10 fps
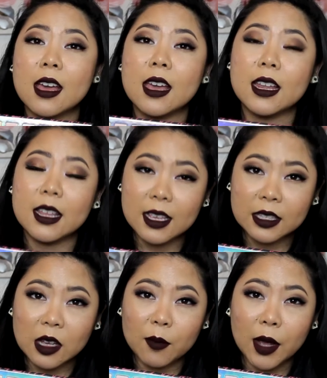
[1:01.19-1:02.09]
It
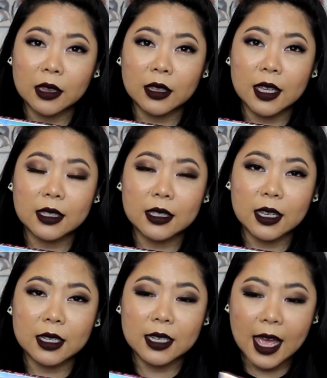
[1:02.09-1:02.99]
is on my lids
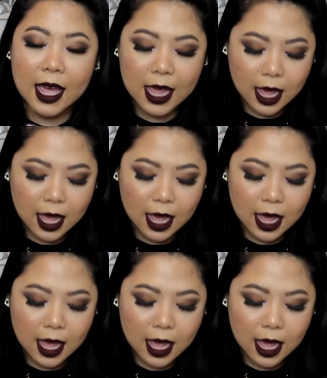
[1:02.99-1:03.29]
today.